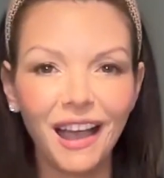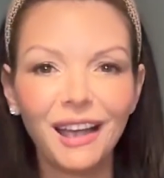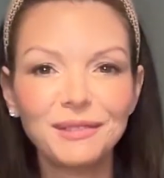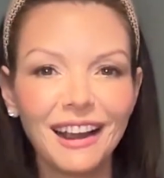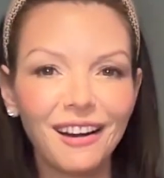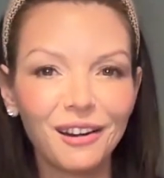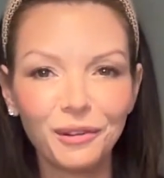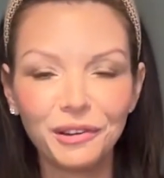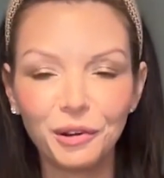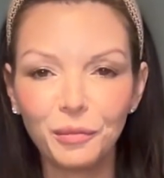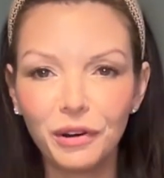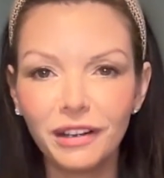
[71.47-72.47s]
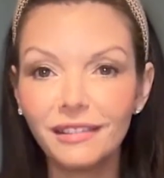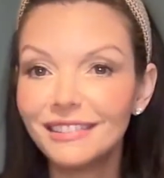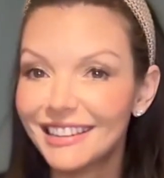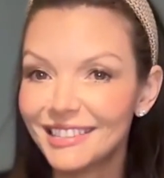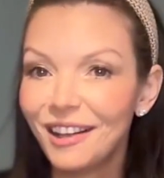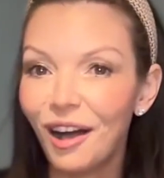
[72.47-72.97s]
I'm Taryn Winter Brill.
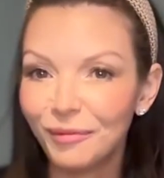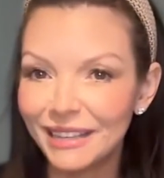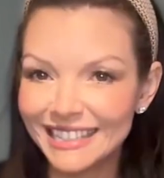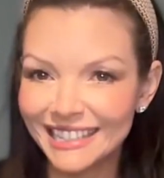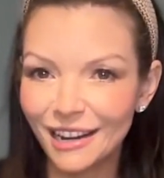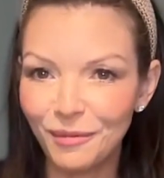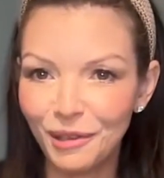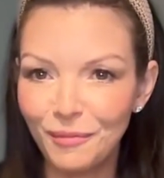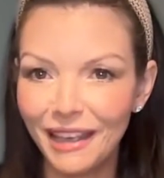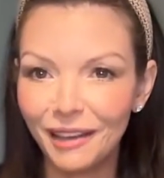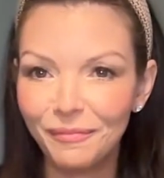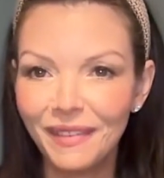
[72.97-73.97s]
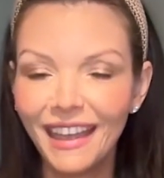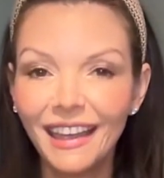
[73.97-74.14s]
Just call me TWB.